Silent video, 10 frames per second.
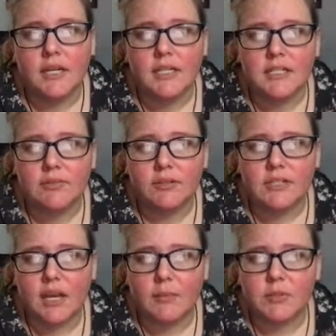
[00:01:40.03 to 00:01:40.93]
Different
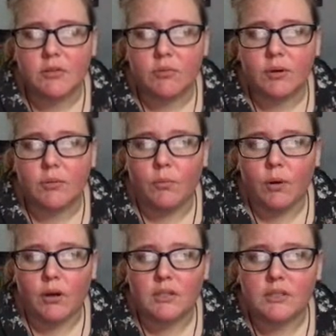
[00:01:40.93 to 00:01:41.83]
types of written
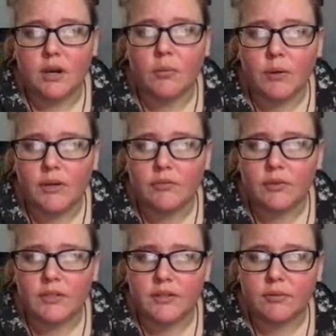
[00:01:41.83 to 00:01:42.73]
works are written for
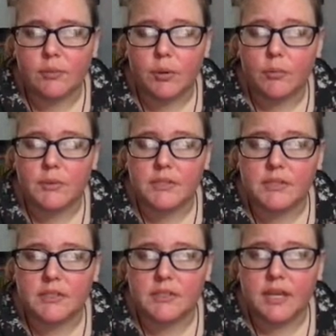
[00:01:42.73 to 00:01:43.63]
different
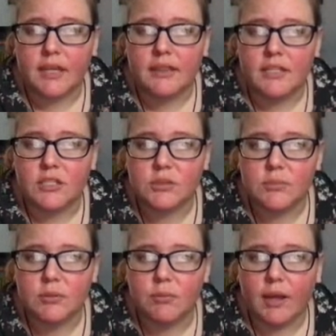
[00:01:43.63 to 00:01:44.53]
purposes, and they should be
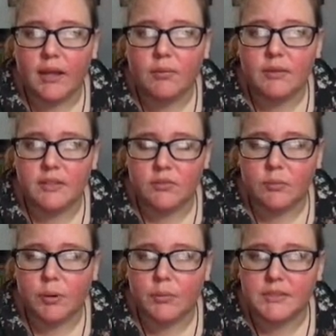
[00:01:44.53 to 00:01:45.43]
read with different
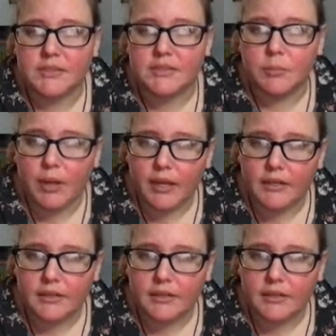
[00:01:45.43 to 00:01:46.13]
purposes in mind.